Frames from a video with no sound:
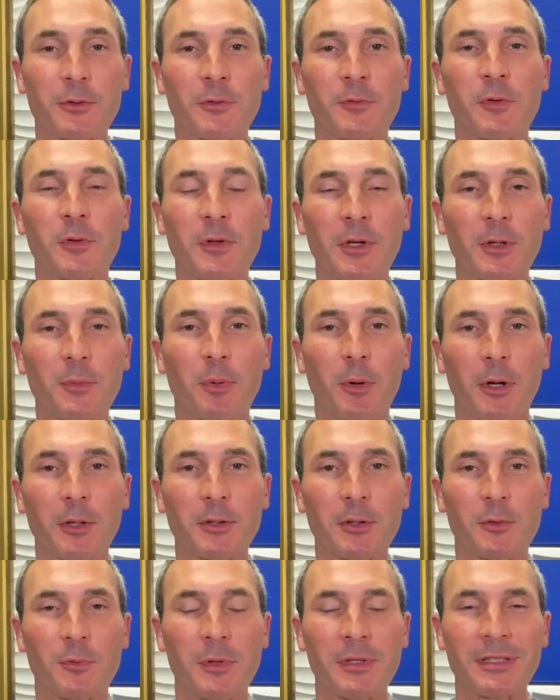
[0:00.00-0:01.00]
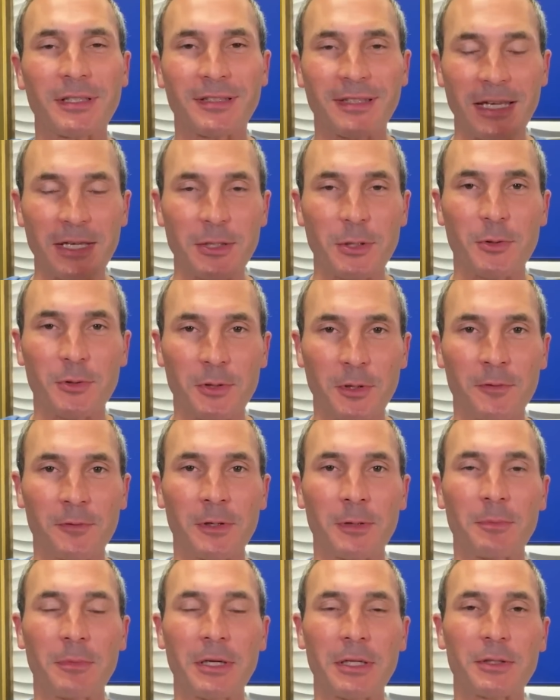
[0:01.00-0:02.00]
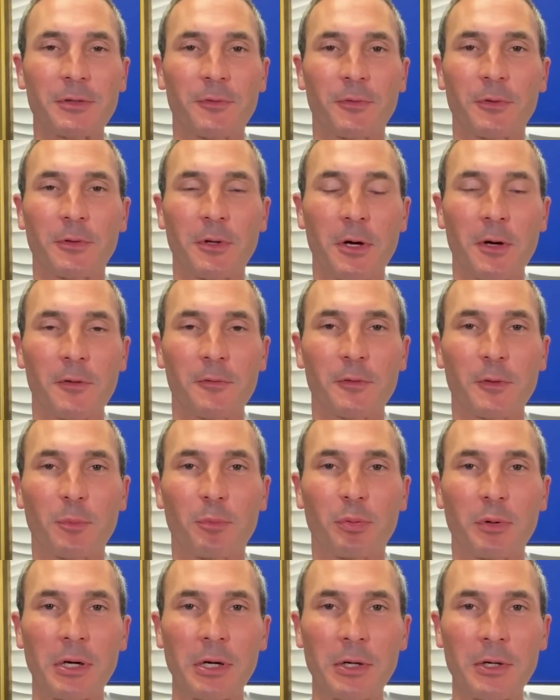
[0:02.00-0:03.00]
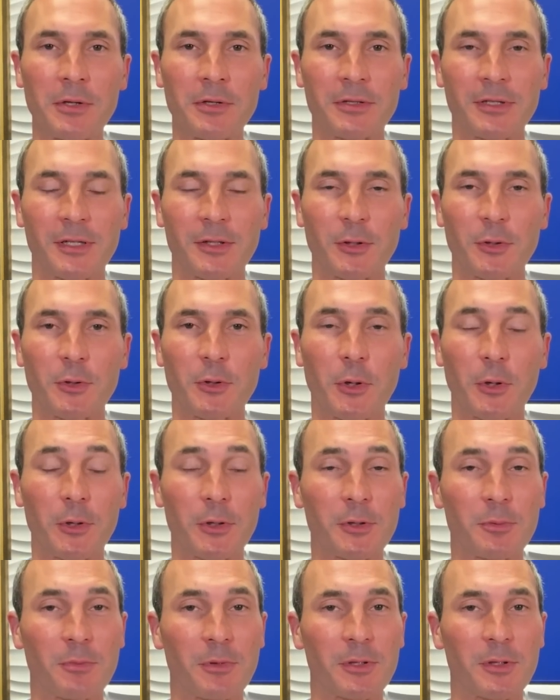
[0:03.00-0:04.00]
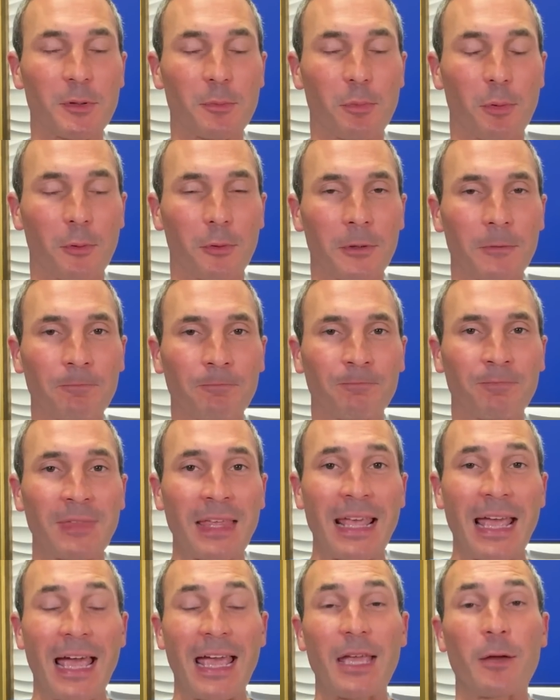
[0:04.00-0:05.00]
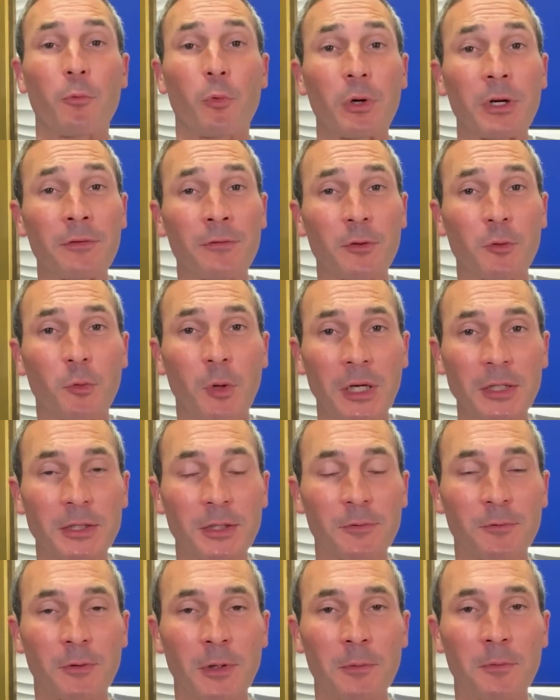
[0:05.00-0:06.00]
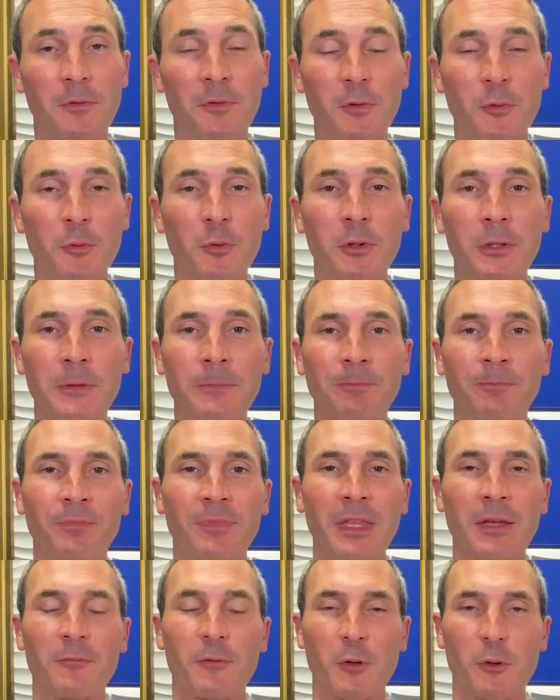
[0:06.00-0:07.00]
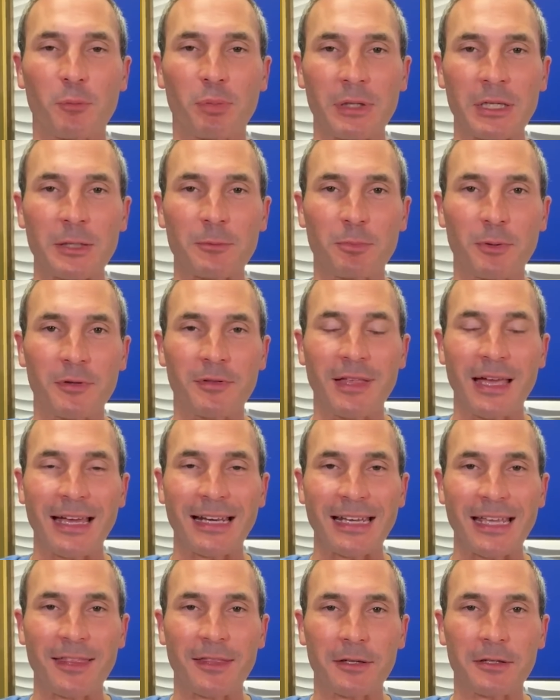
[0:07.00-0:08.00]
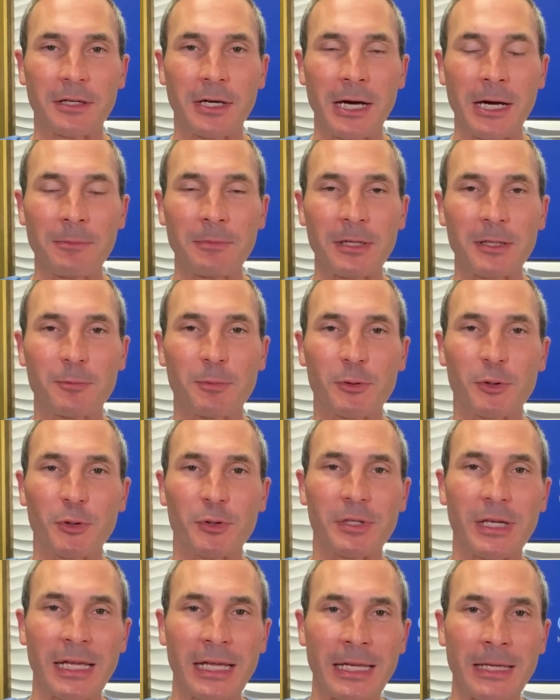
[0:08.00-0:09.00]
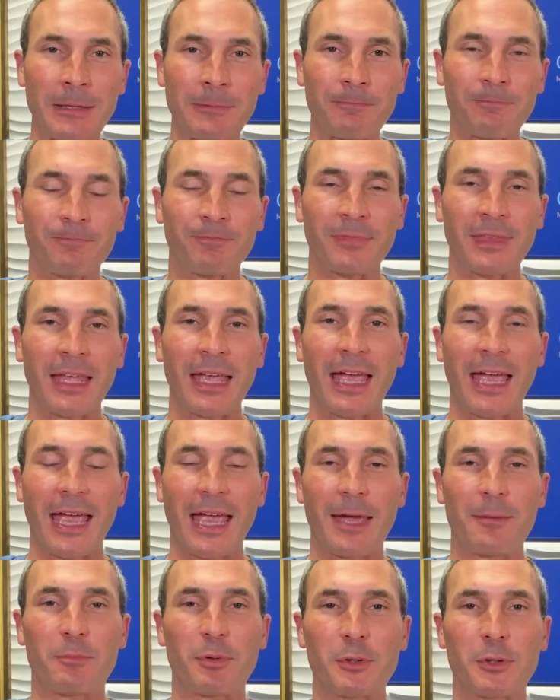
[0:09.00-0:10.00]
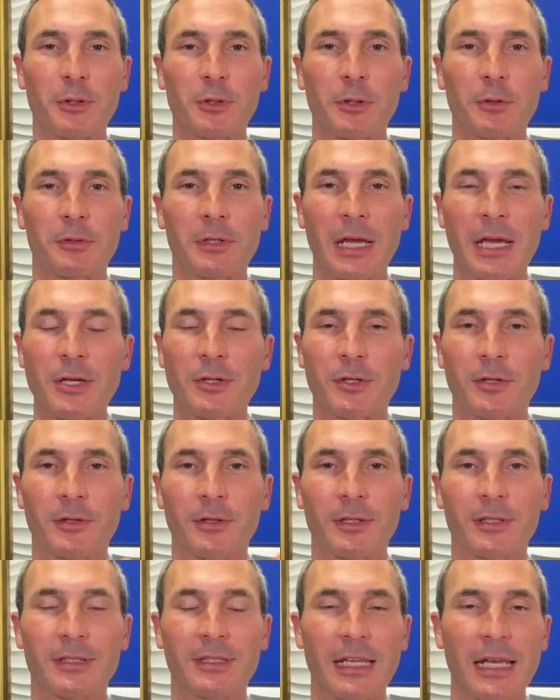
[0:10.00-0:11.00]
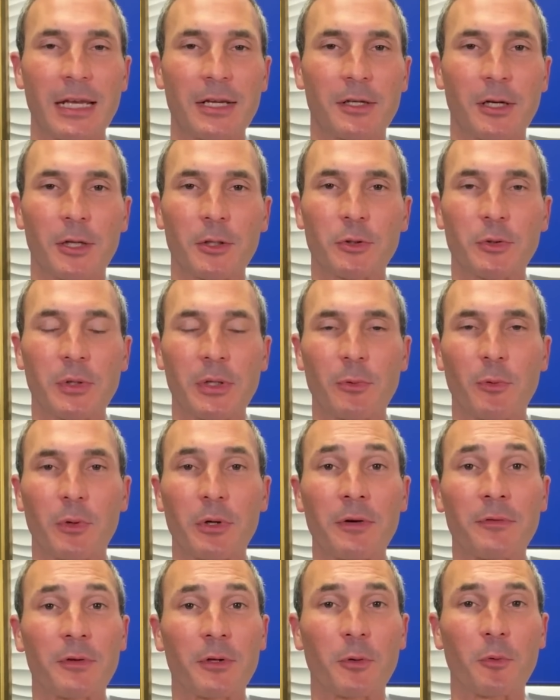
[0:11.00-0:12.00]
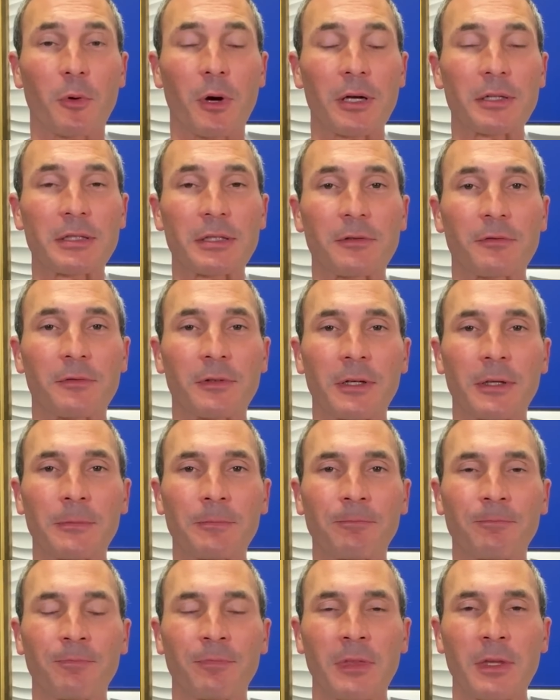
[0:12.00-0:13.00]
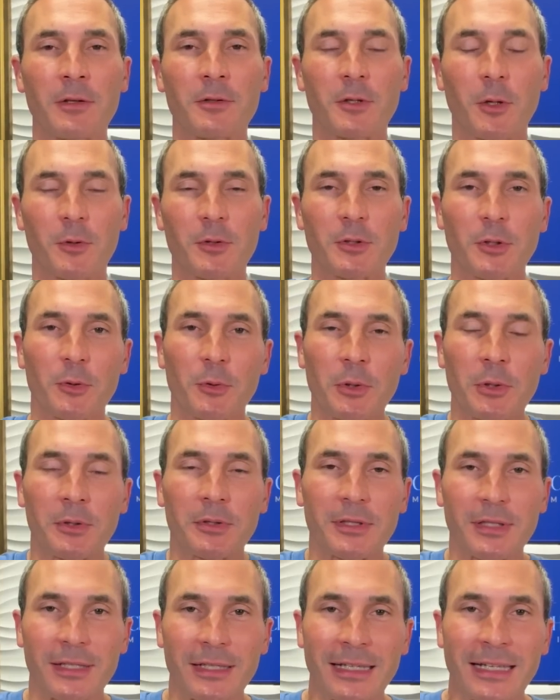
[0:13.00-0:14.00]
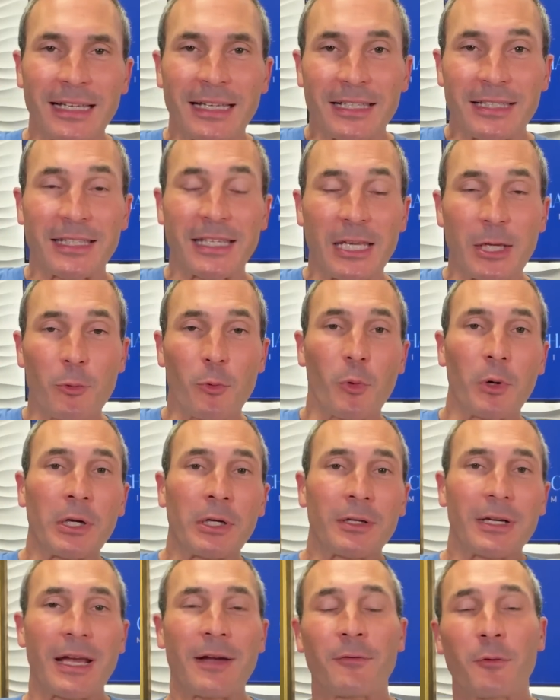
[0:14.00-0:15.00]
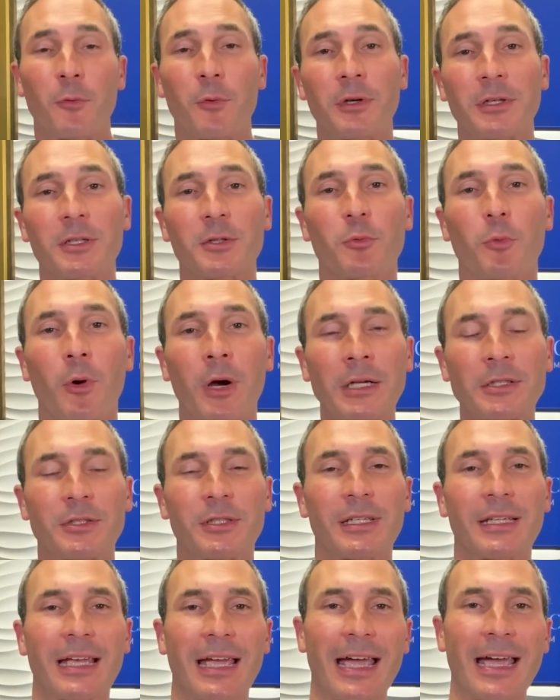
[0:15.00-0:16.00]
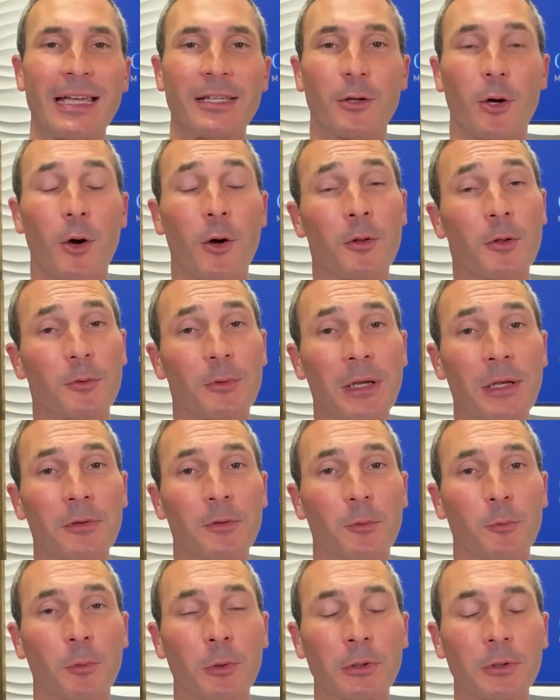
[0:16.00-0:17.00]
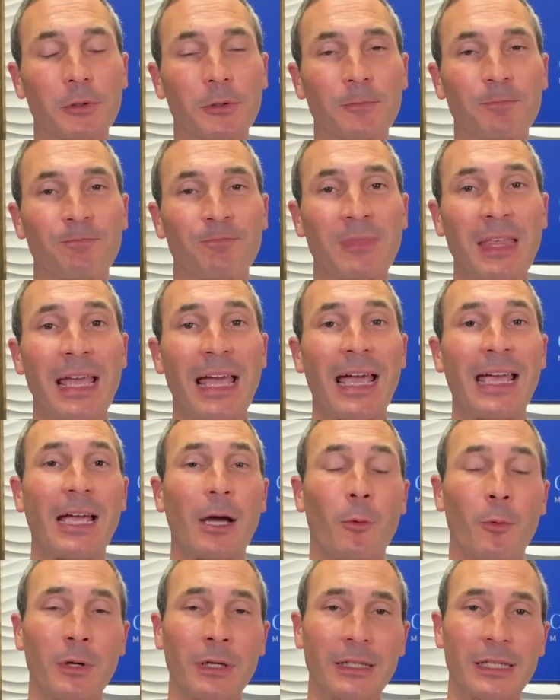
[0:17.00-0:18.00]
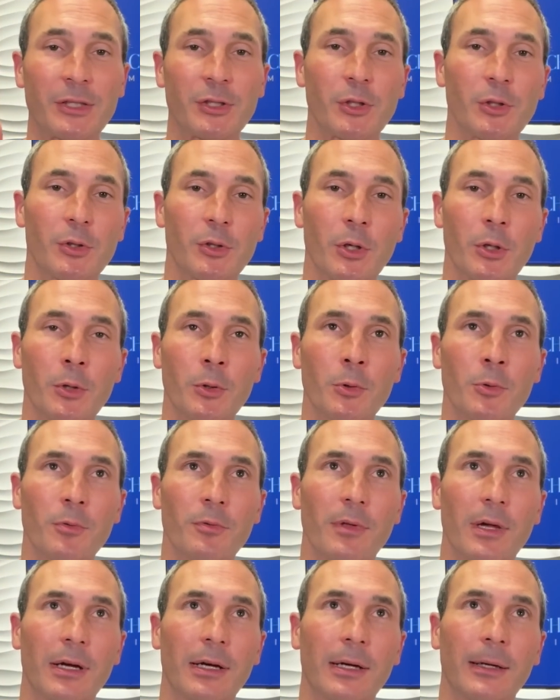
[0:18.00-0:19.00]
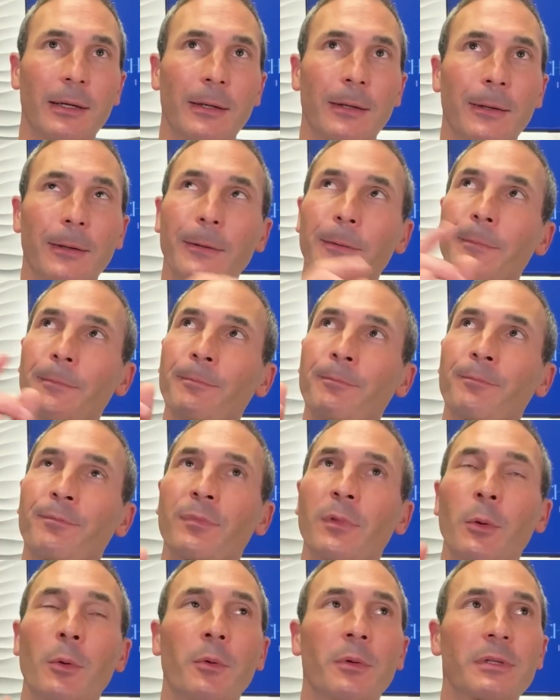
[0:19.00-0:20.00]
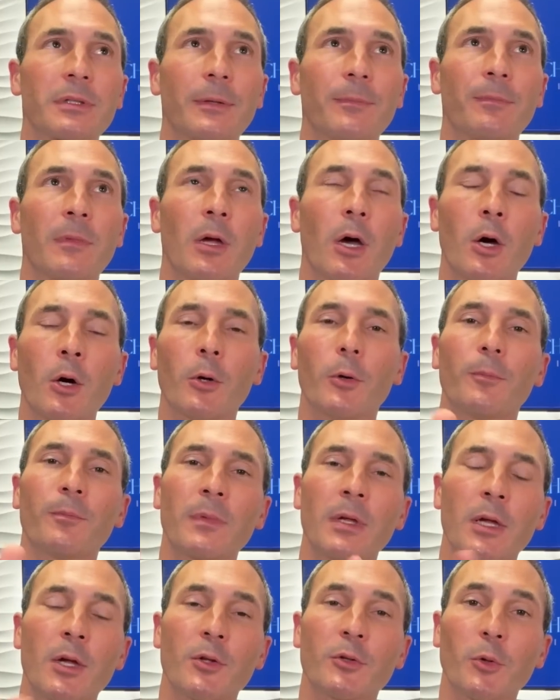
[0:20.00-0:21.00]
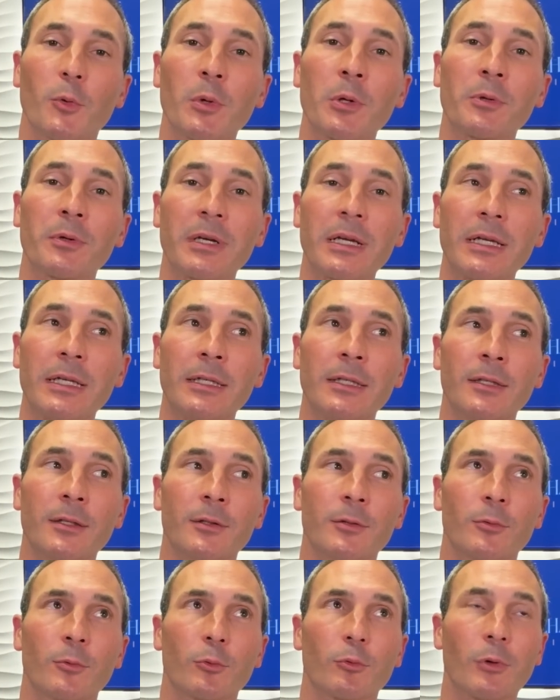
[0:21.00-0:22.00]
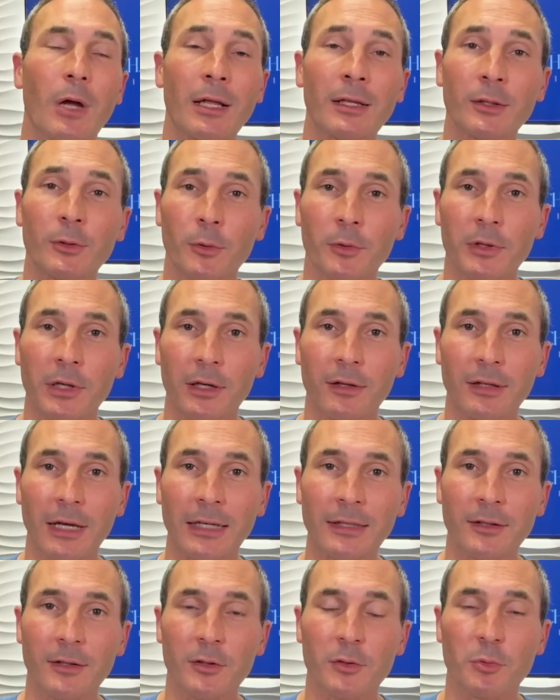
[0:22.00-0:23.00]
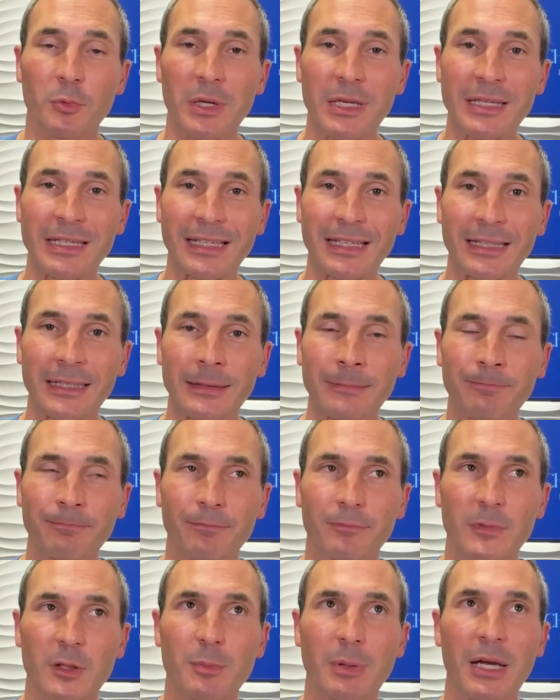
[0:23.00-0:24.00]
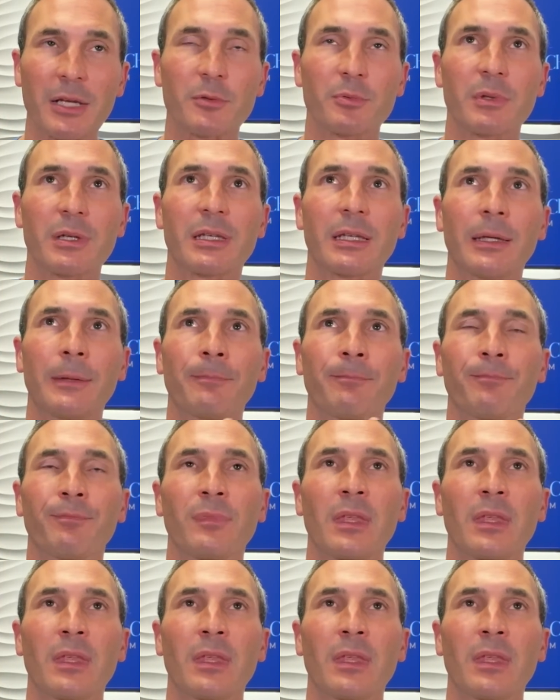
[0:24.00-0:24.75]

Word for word: of you that are partners with us, thank you so very much for all of your prayers and your encouragement and support. Hey, wherever you're watching from, if you would, if you would please put that in the comments, put your name and put your location, the state, country, wherever you're watching from. It's always a thrill to see where everyone is watching at all around the world. Hey, I want to let you know, um, what was it? Oh, so we were in Raleigh, North Carolina this weekend, this past weekend.